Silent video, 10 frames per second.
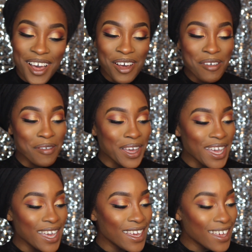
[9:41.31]
Oh
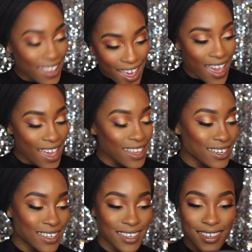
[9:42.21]
my
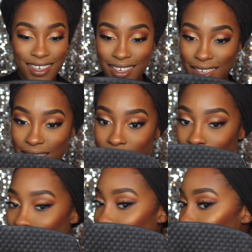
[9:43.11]
gosh. This is
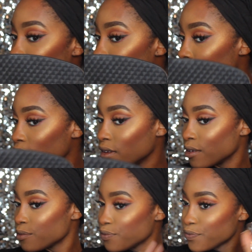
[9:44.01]
like
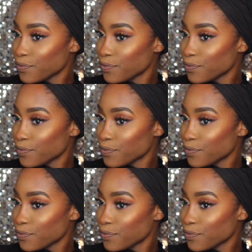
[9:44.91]
everything.